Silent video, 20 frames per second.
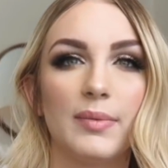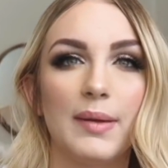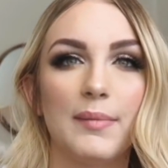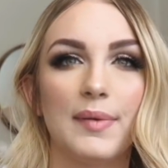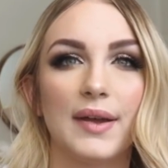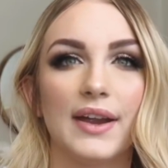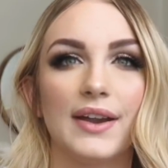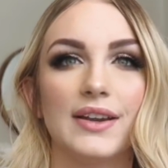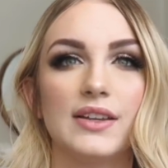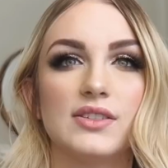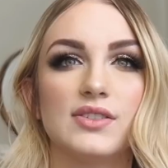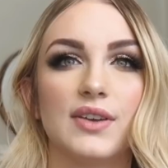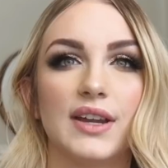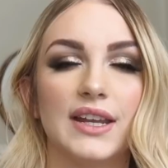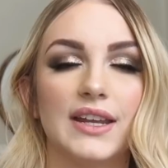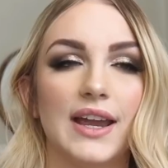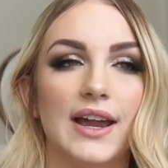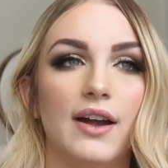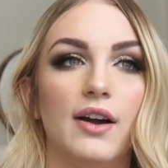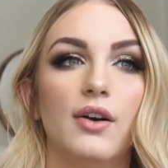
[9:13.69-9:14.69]
my parents
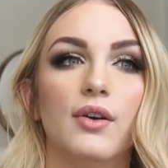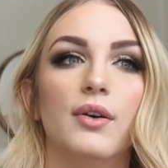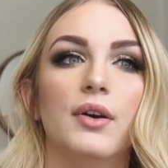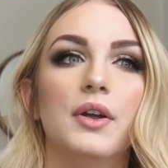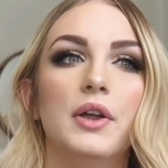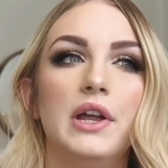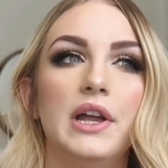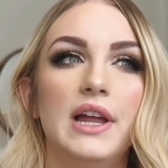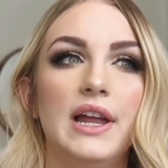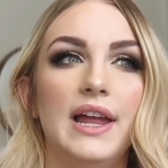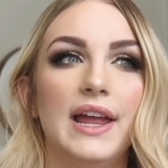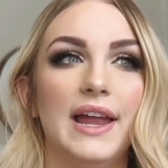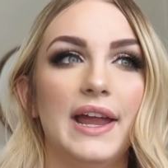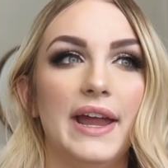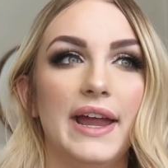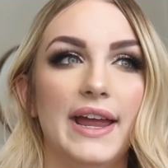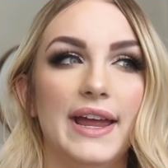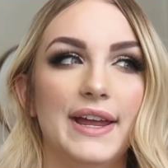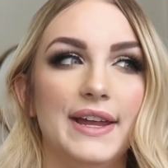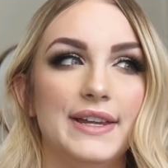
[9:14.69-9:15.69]
right now,
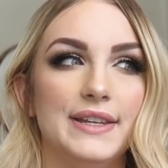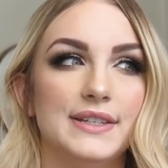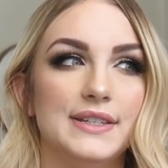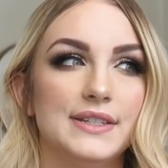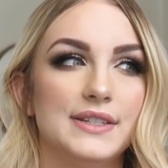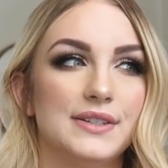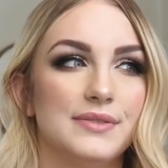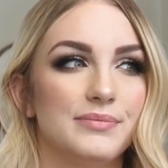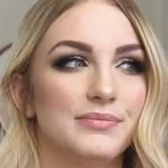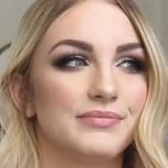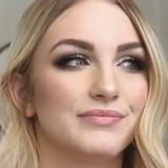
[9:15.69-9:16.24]
and